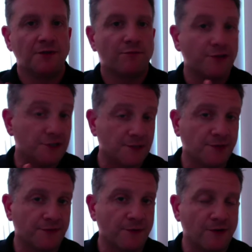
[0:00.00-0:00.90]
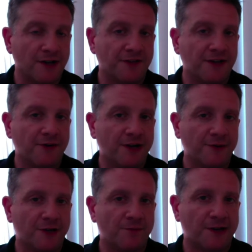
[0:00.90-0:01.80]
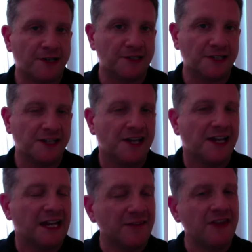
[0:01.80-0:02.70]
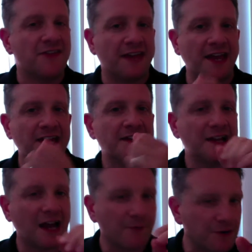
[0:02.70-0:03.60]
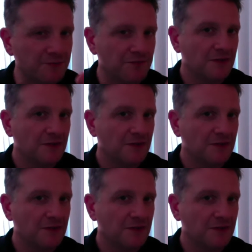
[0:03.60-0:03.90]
principal from a Roth IRA without penalty, even then I would